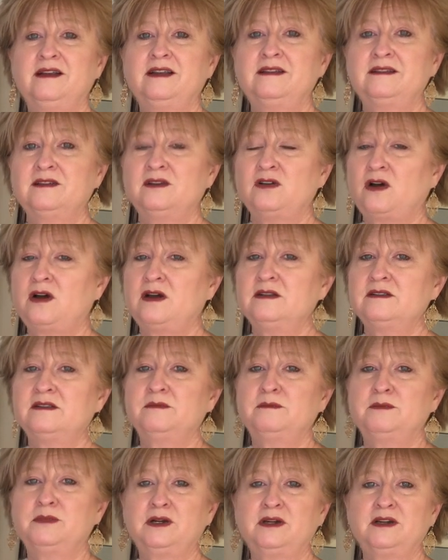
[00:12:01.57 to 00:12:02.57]
It's an
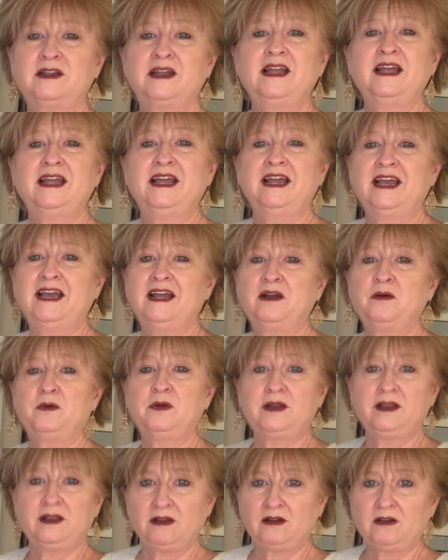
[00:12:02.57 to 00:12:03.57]
awesome book. And I want to get